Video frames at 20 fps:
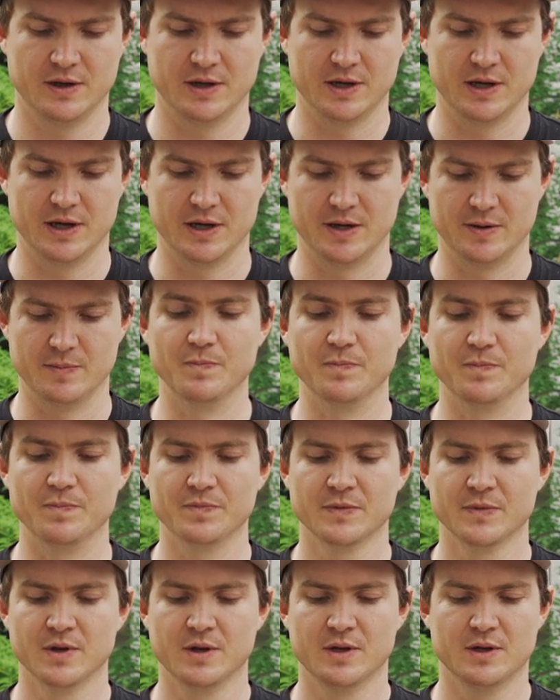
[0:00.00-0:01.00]
So
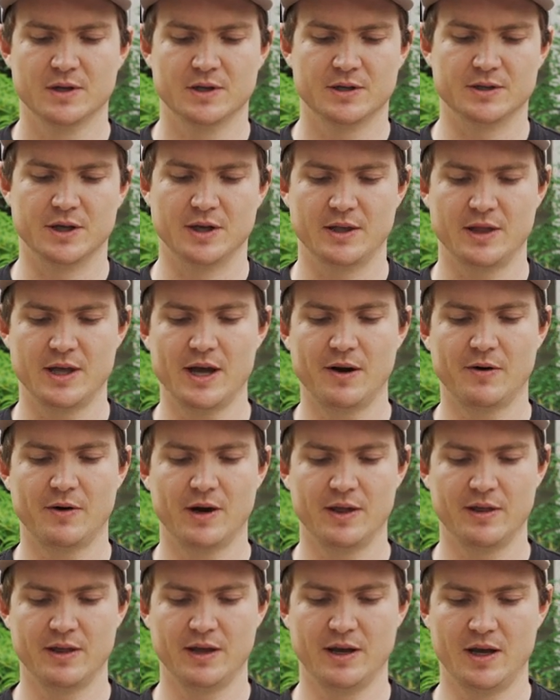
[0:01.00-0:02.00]
that
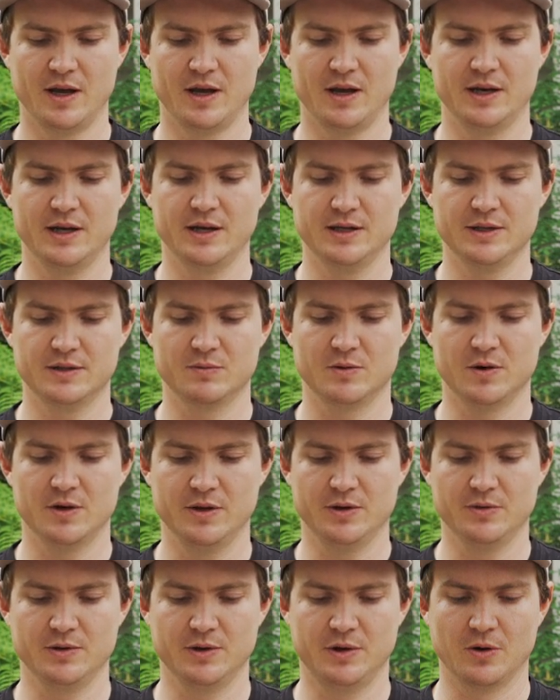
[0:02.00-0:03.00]
right there is
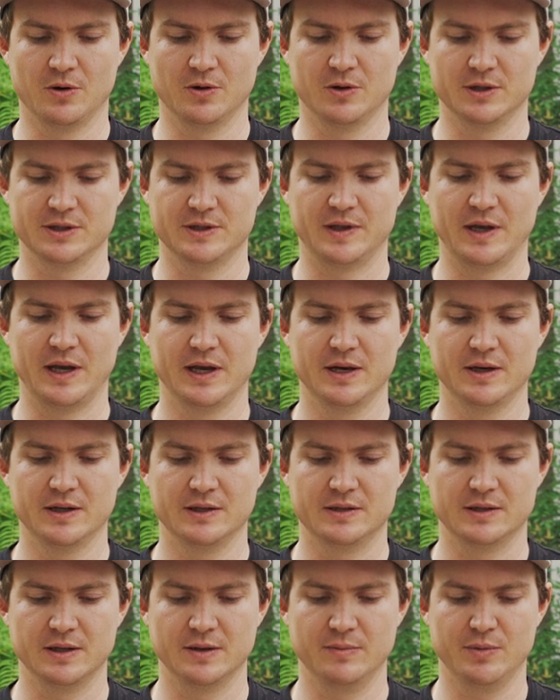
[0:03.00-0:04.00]
what you would call a
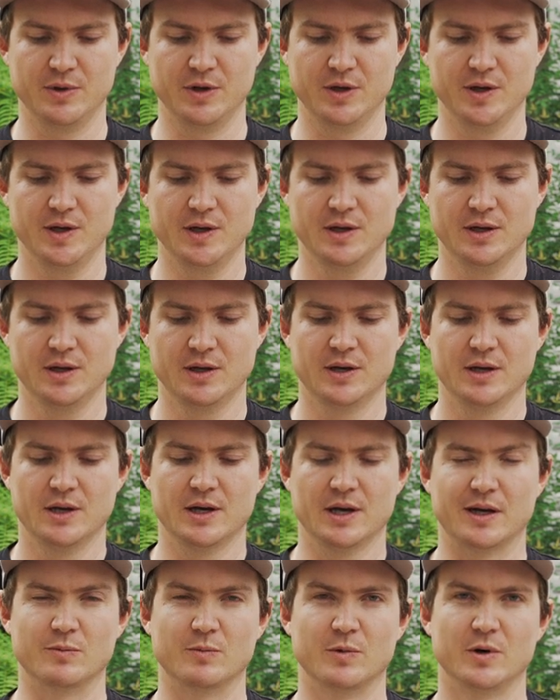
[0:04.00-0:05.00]
standard slim beauty.
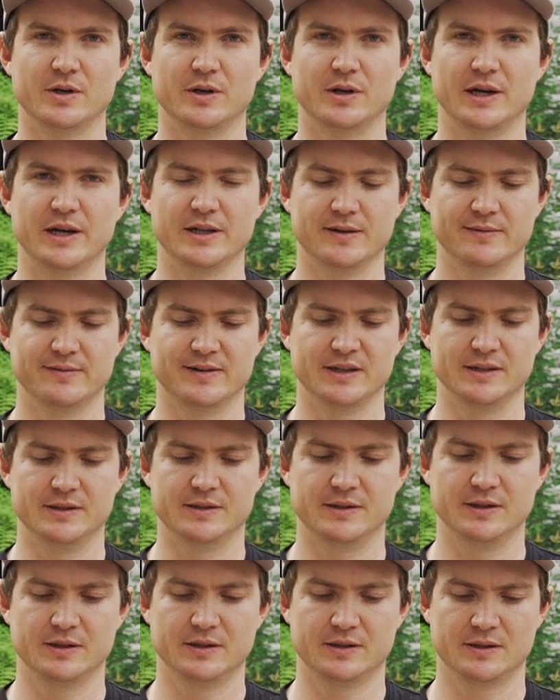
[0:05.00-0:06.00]
And what
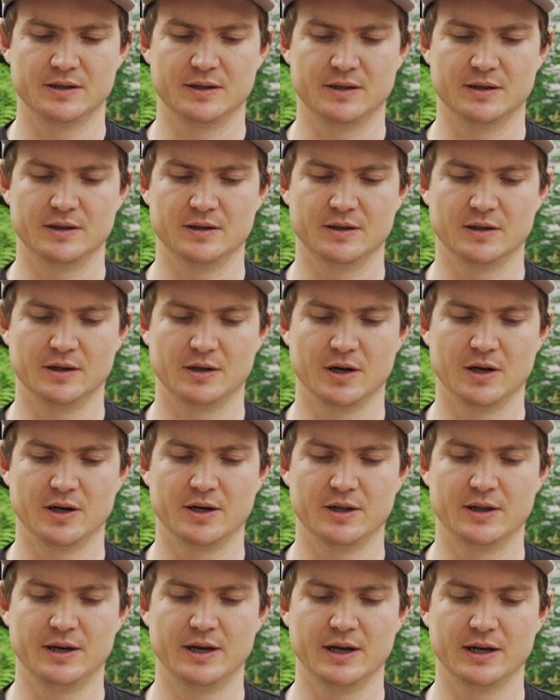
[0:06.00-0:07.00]
elevates this to kind
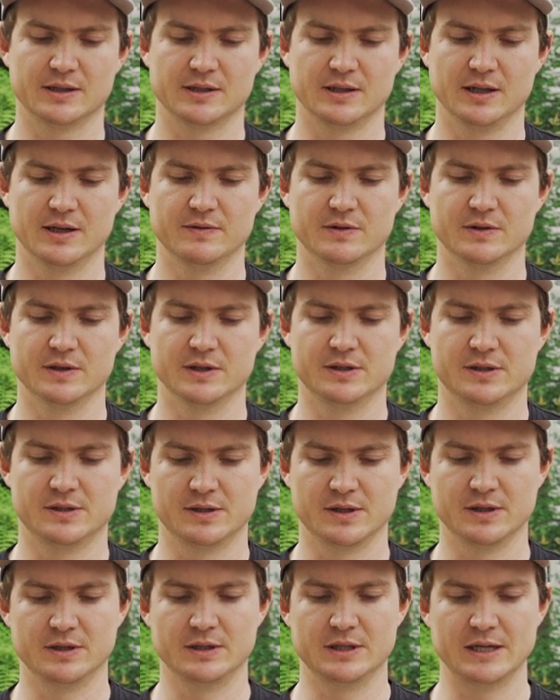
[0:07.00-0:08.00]
of the next level is
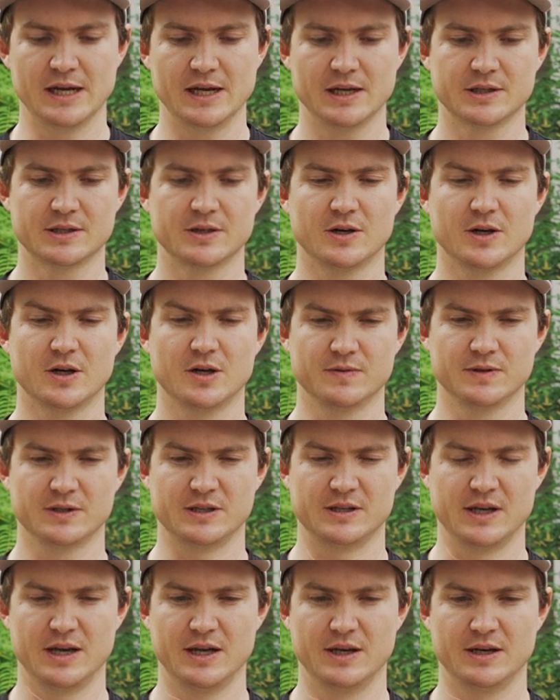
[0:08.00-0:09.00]
the downside of a
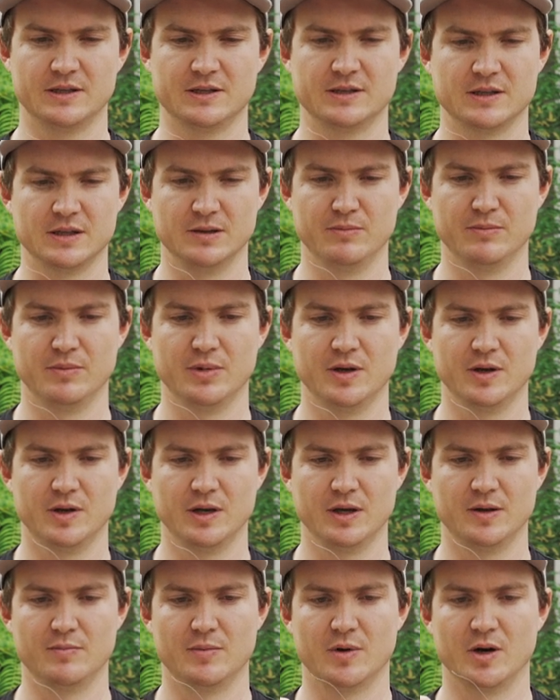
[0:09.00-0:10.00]
standard slim
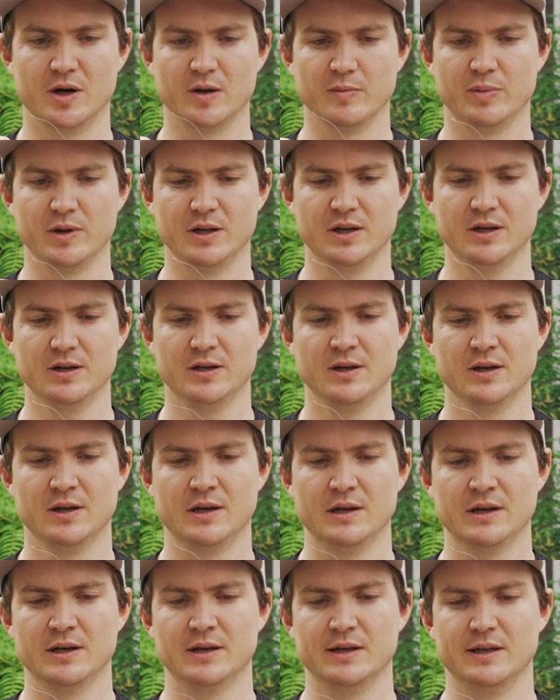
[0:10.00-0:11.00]
beauty, in my opinion,
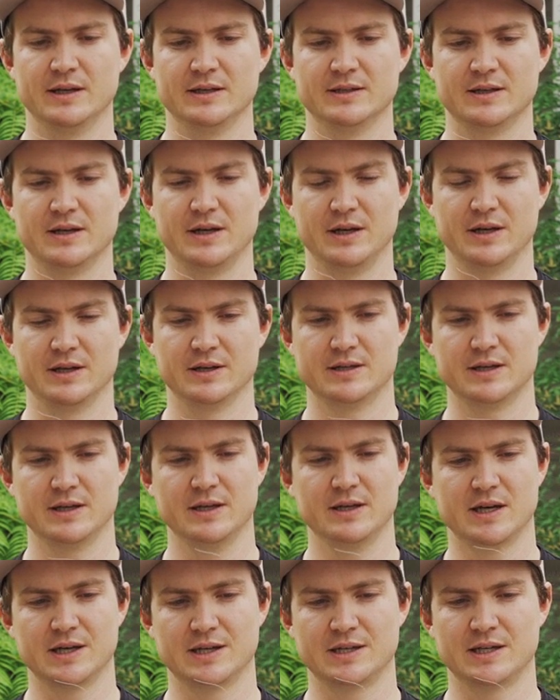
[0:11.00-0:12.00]
is that you can
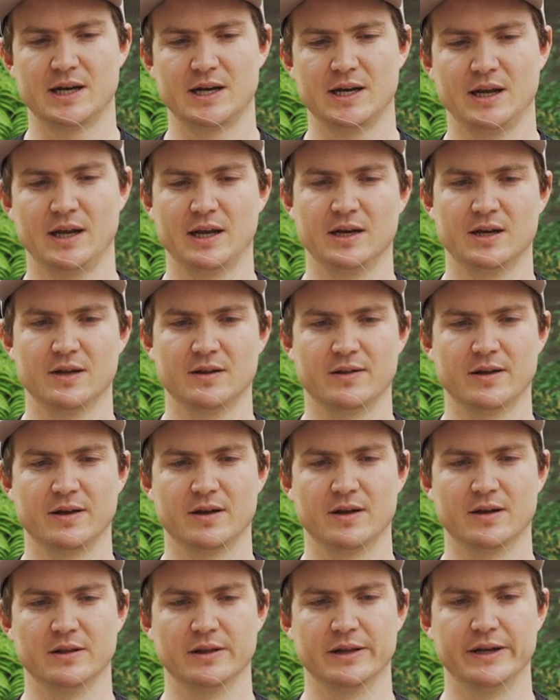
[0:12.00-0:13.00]
see that tag end of
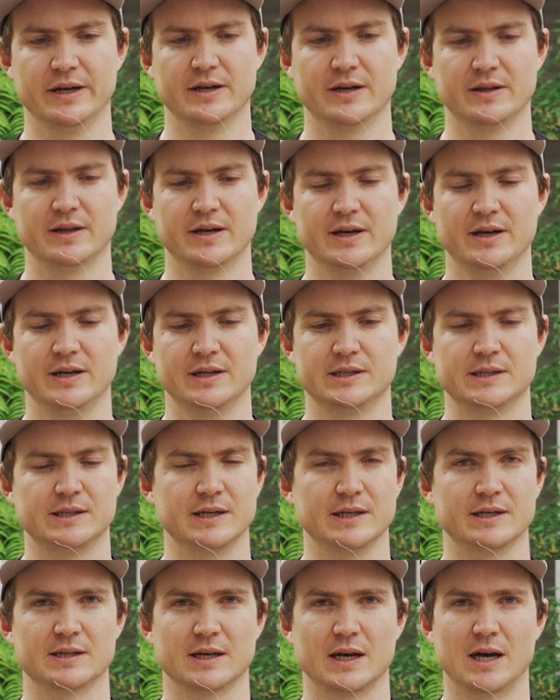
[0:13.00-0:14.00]
the leader there. It
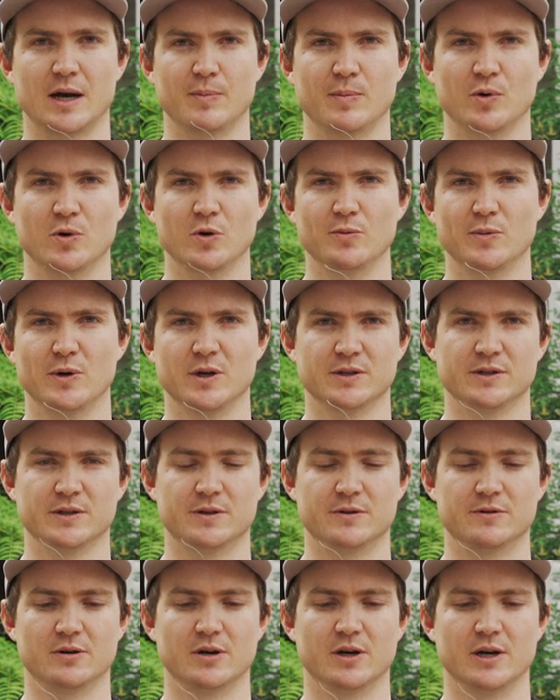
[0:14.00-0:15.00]
sticks up almost
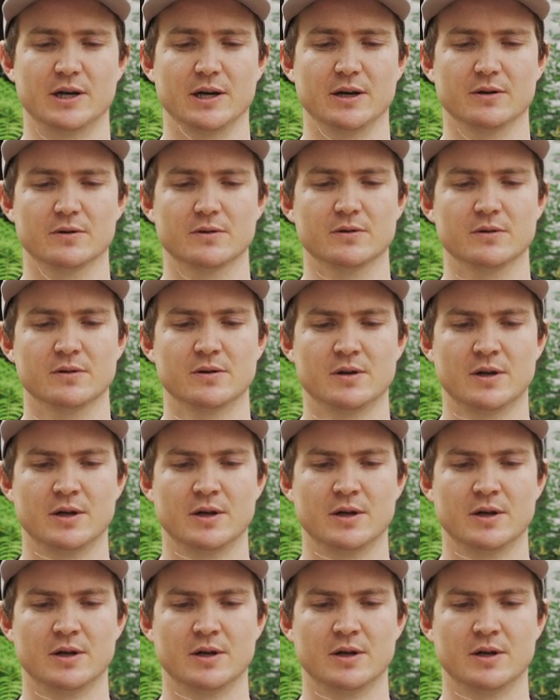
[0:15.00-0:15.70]
at a right angle.